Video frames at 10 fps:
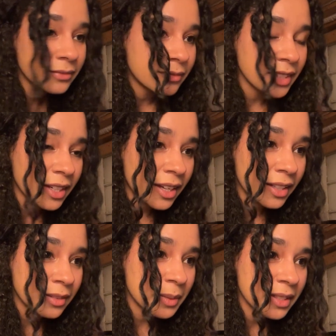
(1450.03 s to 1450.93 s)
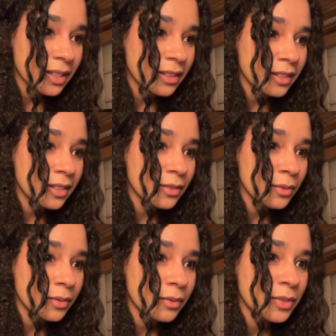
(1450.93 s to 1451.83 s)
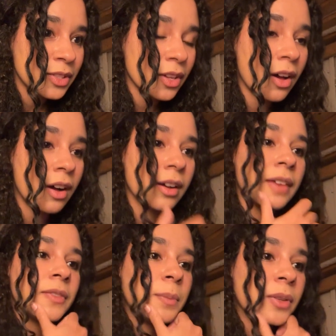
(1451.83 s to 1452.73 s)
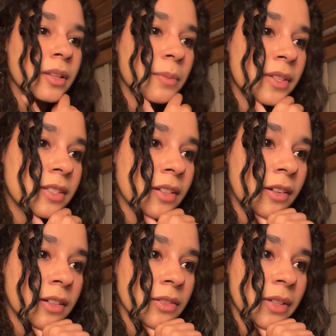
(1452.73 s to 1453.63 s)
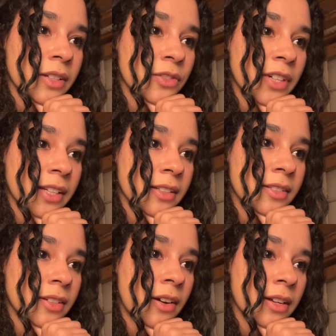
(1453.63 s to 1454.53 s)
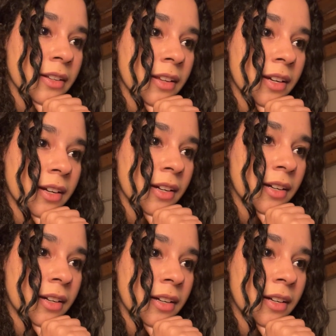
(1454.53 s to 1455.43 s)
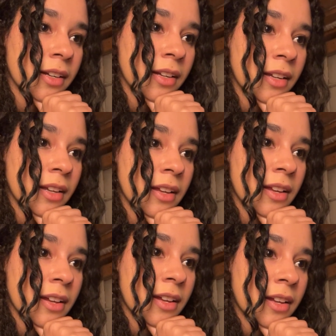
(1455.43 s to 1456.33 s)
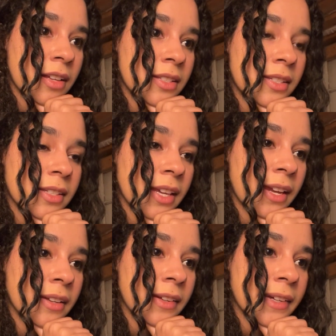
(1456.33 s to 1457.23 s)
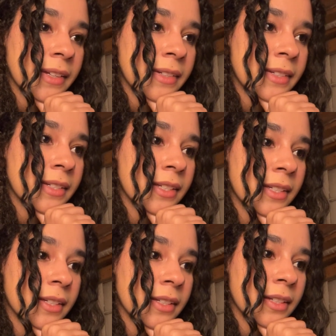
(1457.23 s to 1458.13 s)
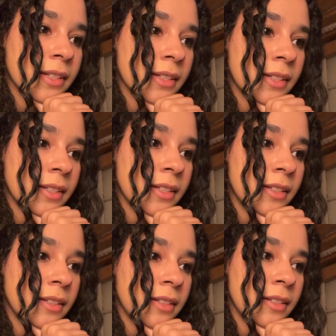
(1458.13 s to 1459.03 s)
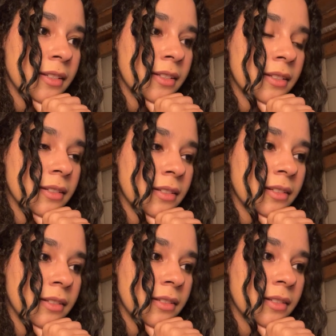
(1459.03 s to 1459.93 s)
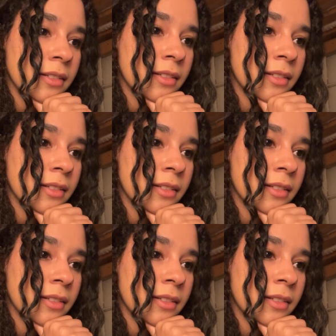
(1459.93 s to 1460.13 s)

Yeah, let me get this song. I have to pull up the song so I can drag this song in there. Skate Night. There